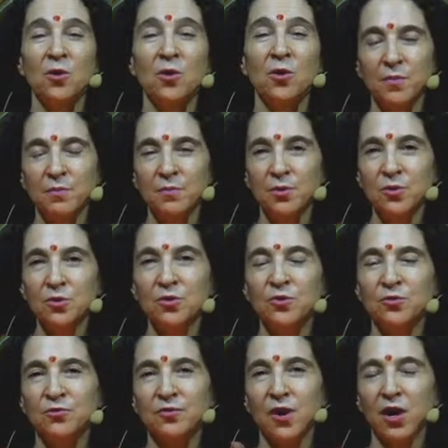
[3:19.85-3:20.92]

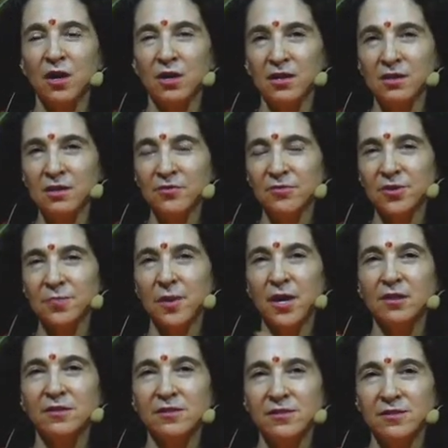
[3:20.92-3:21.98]
remove all of the
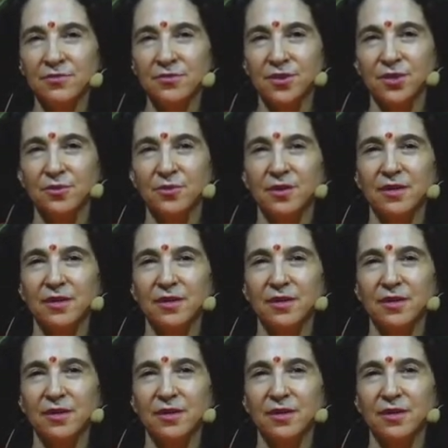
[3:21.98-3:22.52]
parts of you